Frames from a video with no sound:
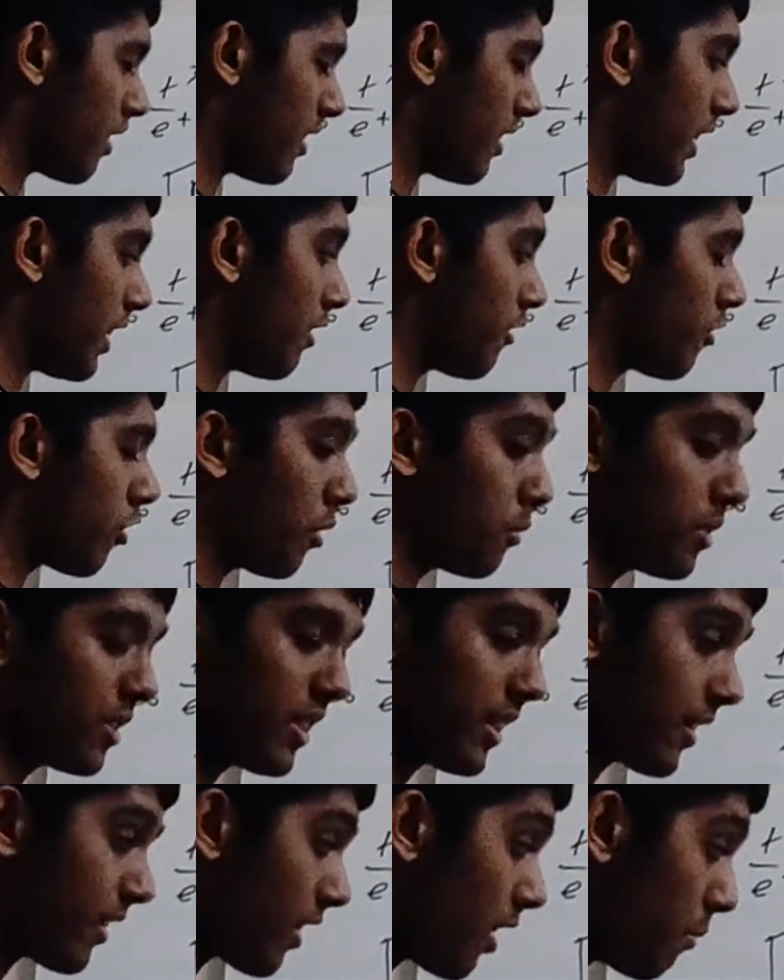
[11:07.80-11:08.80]
seen from this
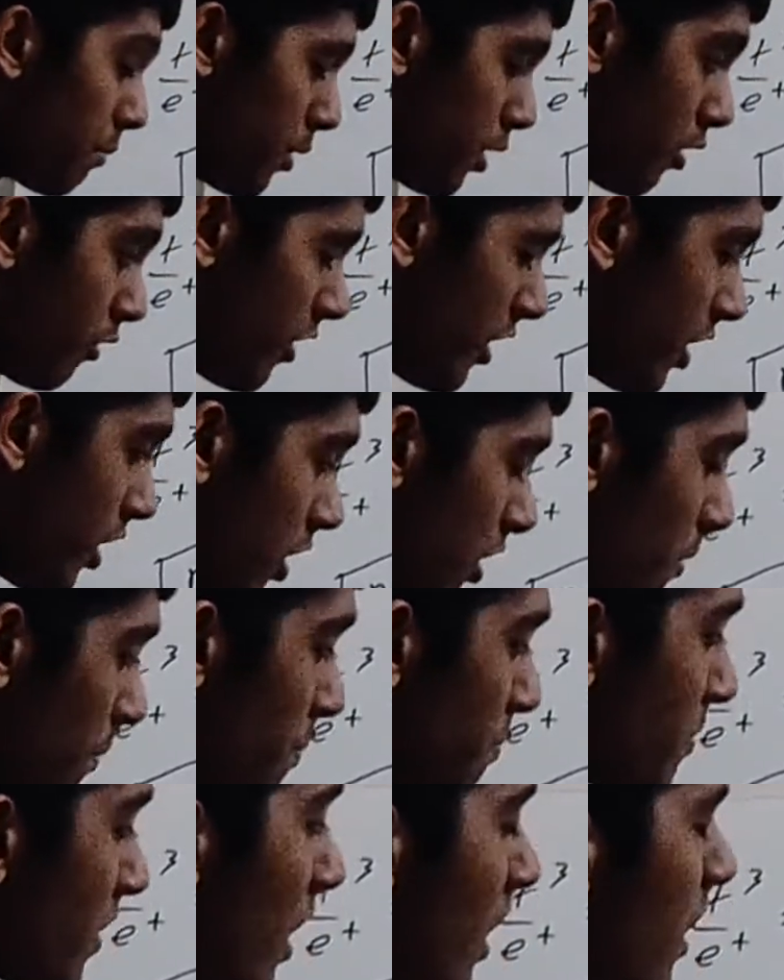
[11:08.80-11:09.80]
example over here,
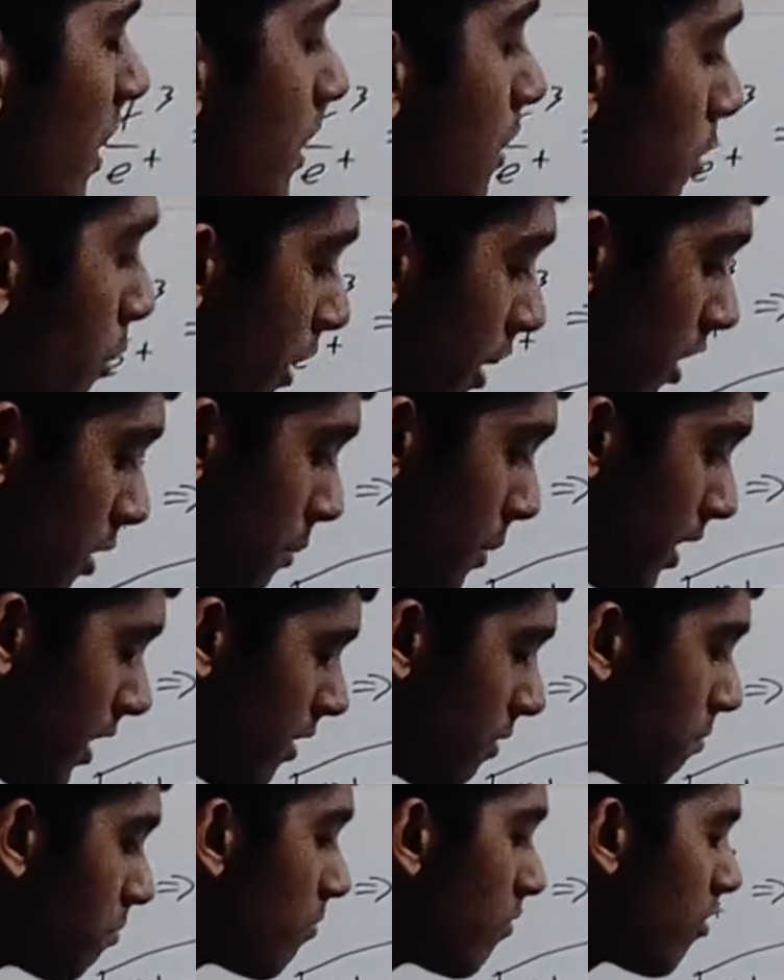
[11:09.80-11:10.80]
is going to
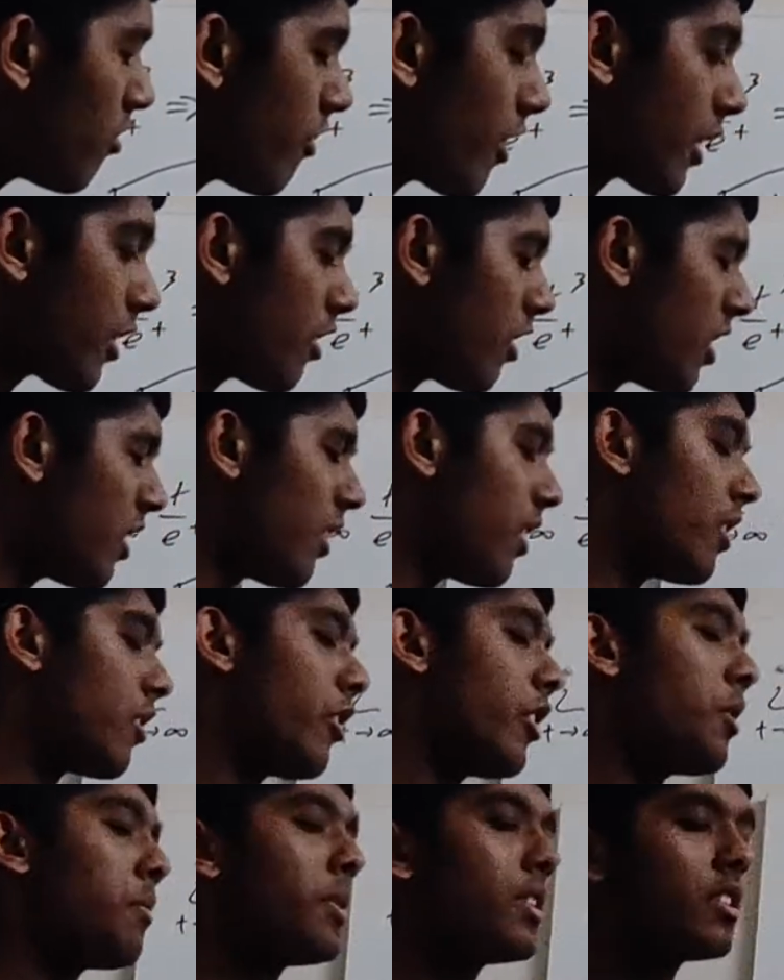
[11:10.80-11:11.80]
be
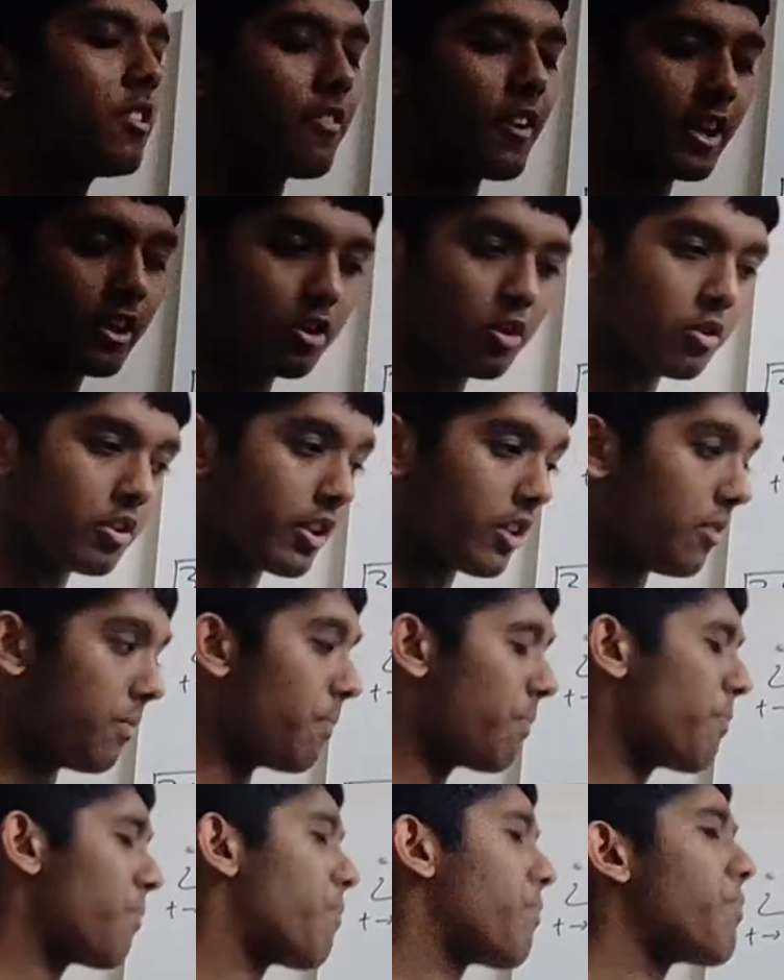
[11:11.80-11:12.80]
the
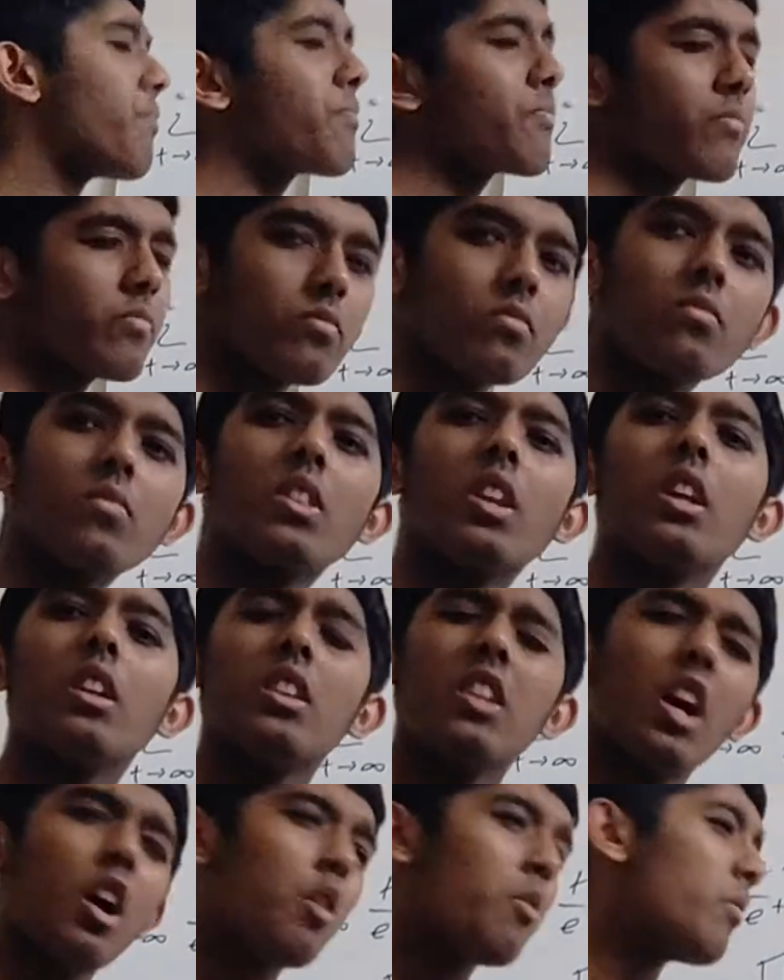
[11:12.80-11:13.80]
factorial.
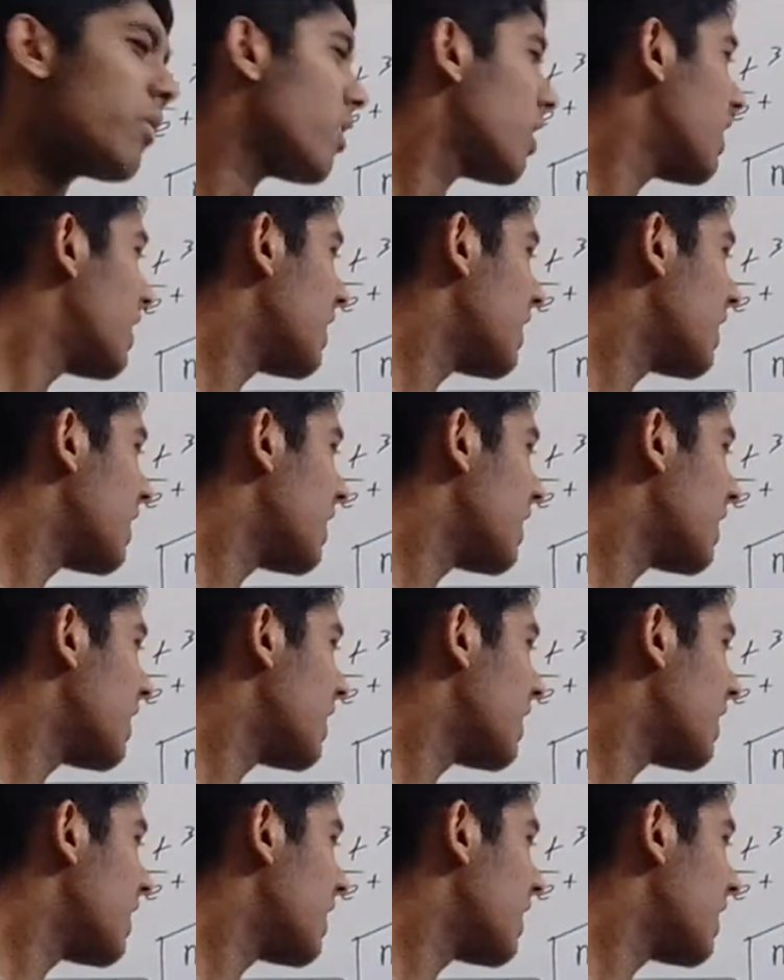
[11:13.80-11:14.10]
Now,